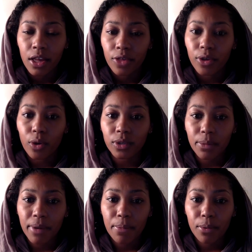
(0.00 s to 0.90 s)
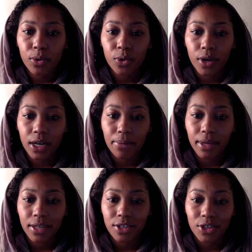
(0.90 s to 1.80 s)
The only people who are going to be
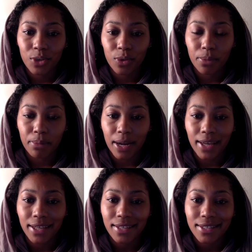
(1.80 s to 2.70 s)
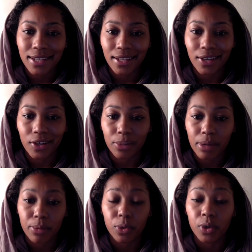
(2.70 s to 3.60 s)
concerned with buying and selling are the
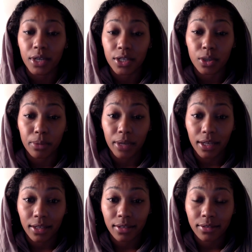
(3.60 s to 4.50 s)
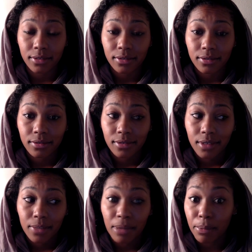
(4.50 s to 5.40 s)
people who are disobedient.
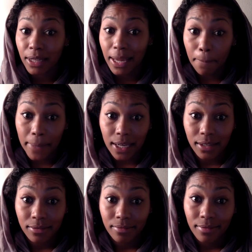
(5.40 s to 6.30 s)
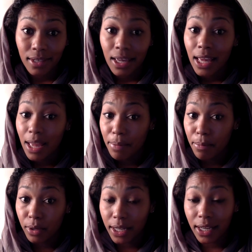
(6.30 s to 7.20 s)
People like me and
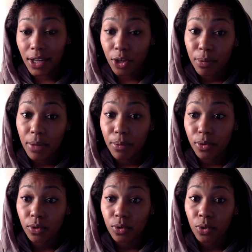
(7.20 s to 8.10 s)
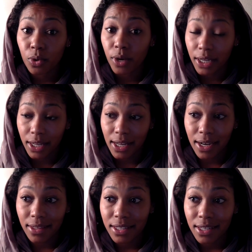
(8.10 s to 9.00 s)
people like other people who are getting out of
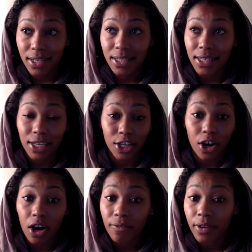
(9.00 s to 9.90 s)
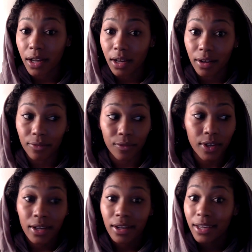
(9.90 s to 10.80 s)
these cities and get out of
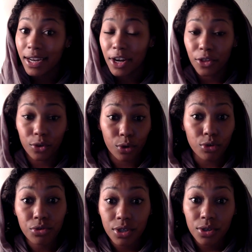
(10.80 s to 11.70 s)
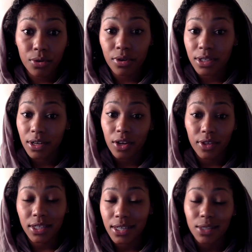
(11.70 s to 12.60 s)
their grocery stores and all
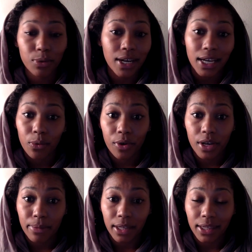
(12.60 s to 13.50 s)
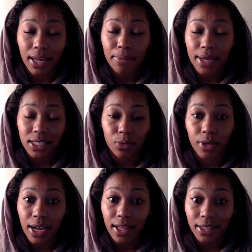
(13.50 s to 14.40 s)
these things. We're not going to worry about that, because the
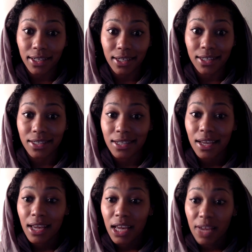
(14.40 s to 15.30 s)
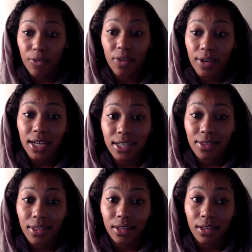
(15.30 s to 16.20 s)
reality is, if you have not
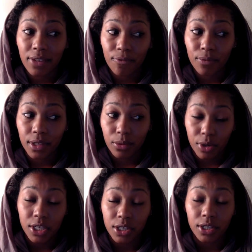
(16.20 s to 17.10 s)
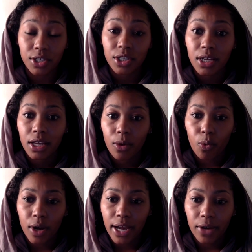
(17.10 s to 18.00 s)
done the research,
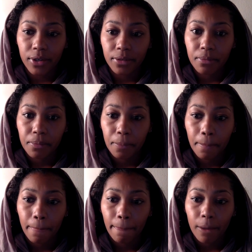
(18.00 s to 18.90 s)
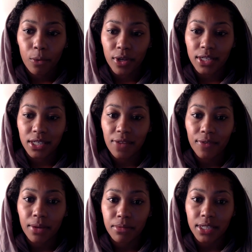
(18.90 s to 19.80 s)
1 hour. When the stuff
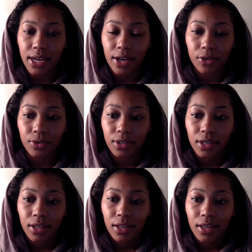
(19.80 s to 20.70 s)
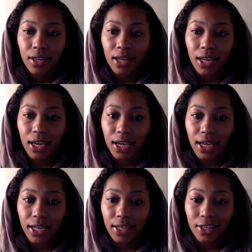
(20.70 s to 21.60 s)
comes down
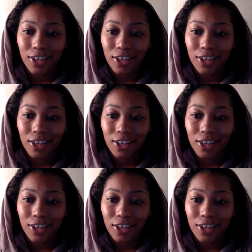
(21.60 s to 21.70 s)
and